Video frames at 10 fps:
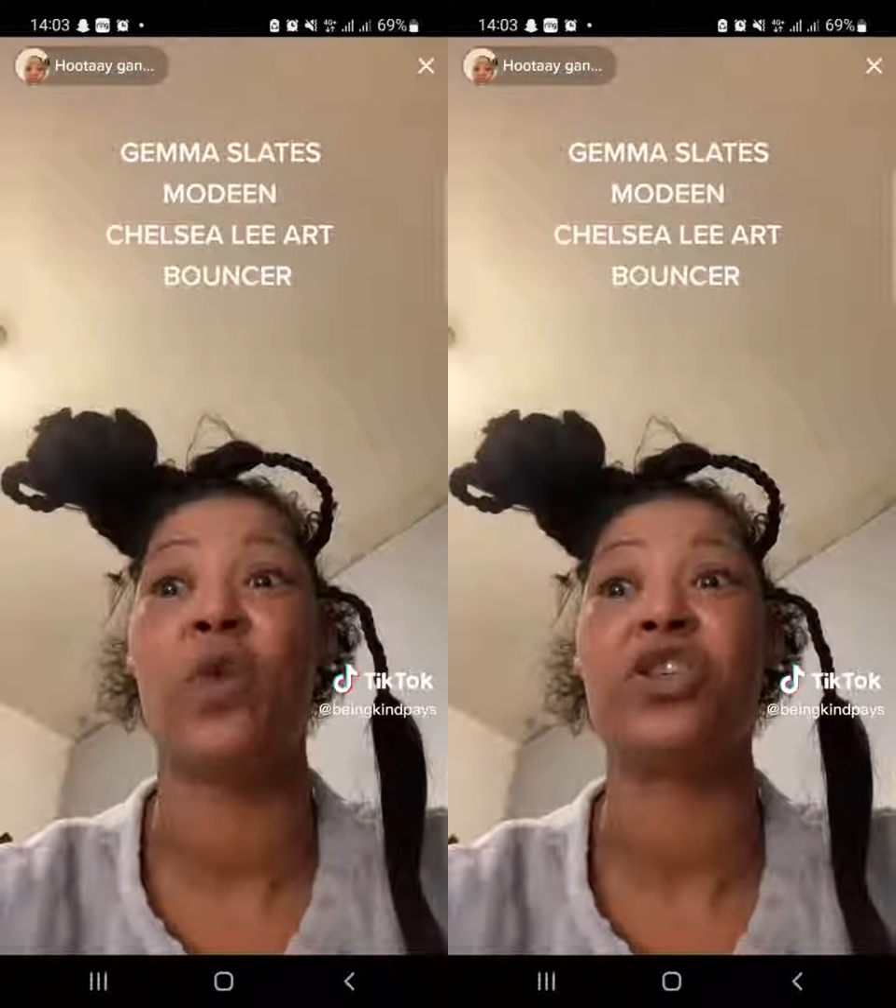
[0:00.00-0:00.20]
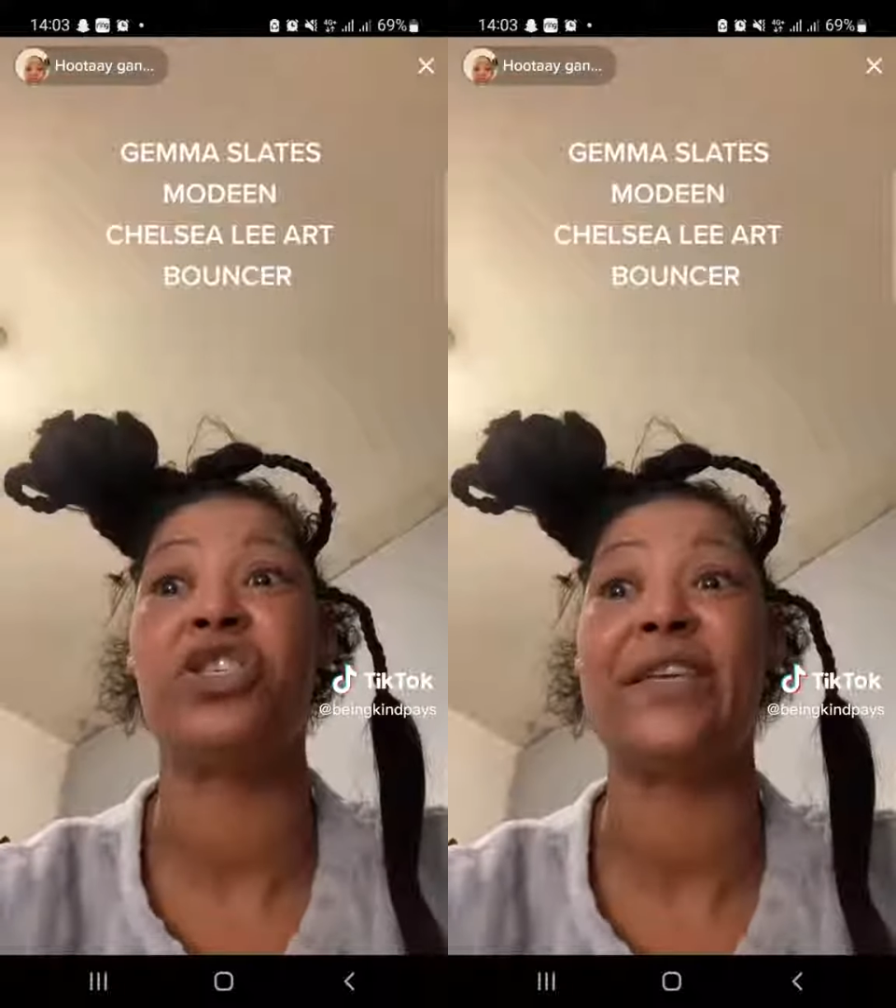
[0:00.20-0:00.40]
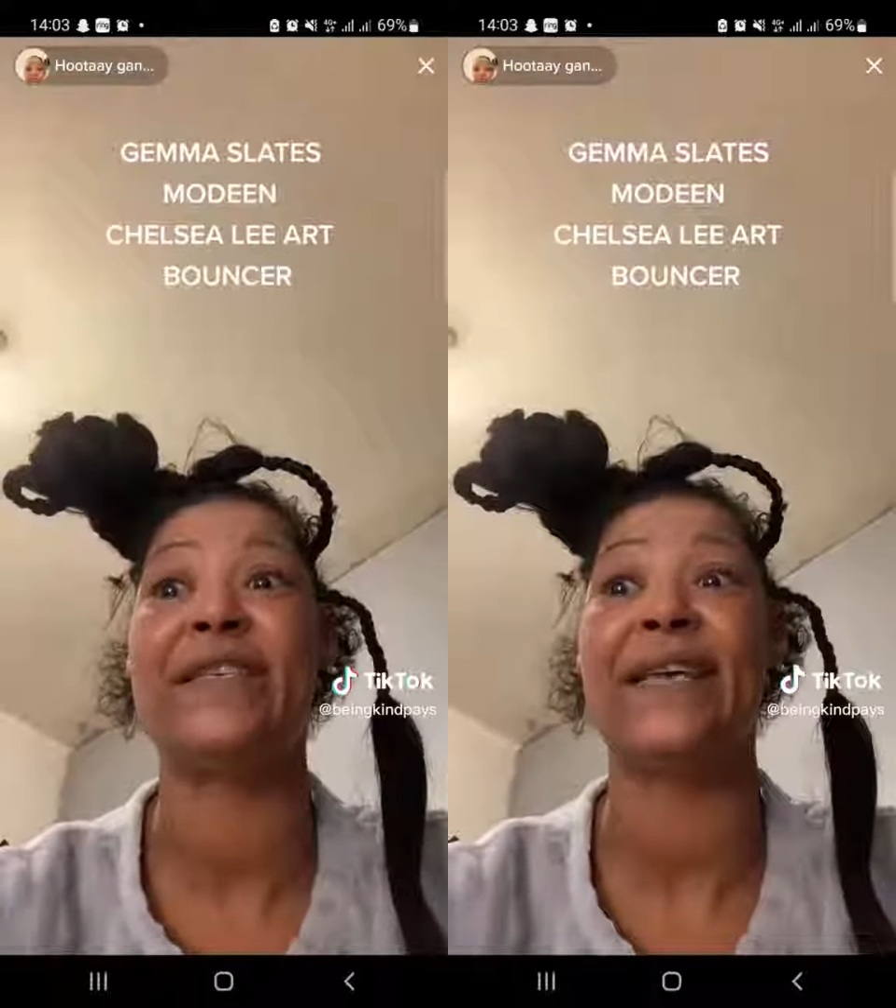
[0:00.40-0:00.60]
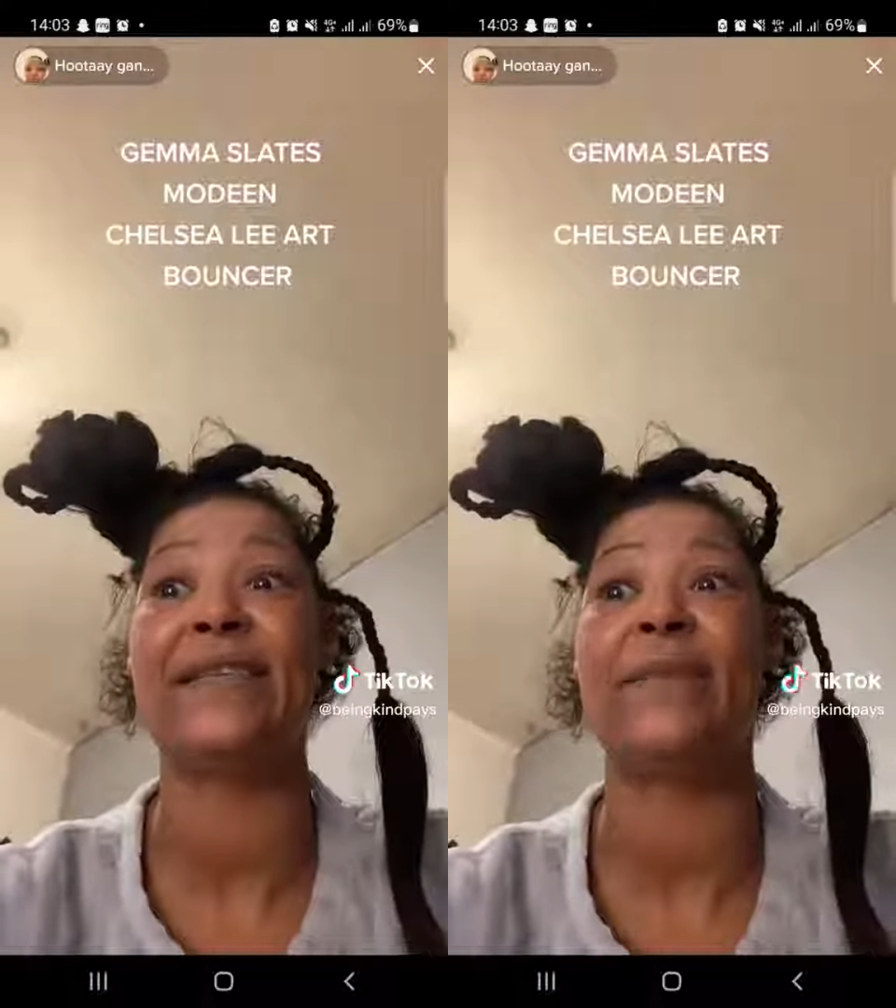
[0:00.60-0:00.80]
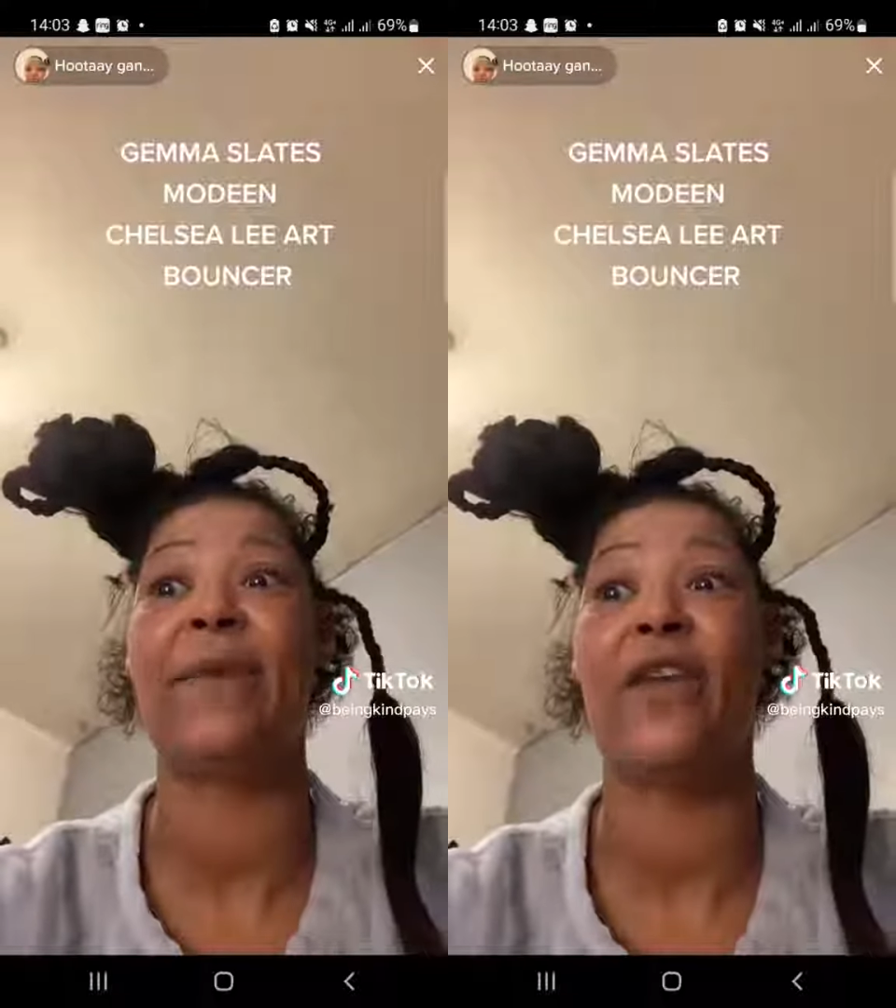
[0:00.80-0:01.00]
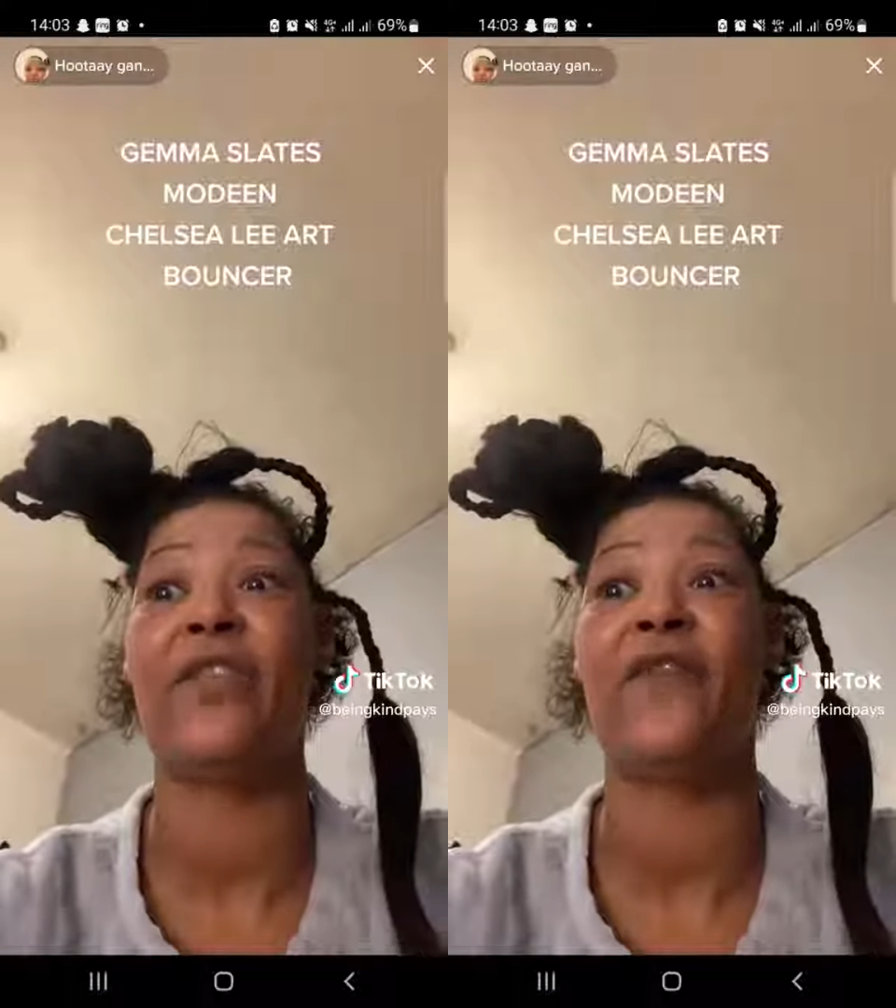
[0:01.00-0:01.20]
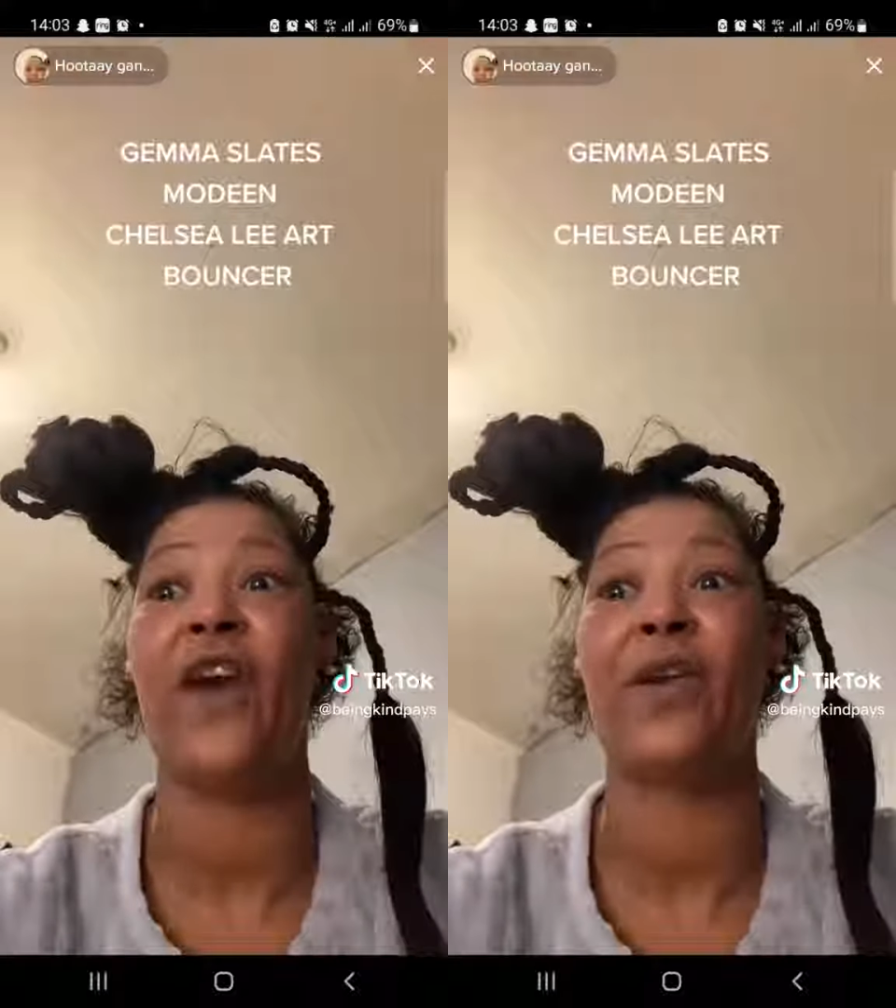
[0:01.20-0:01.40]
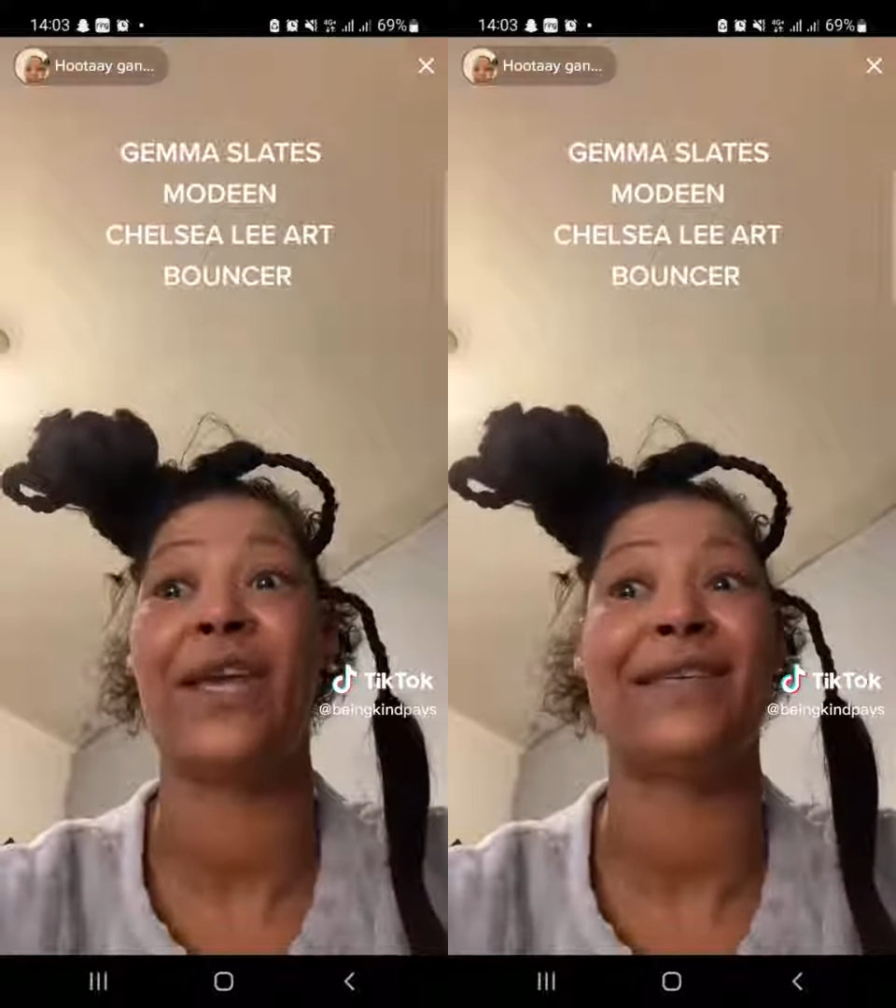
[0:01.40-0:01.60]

what she says to me on the phone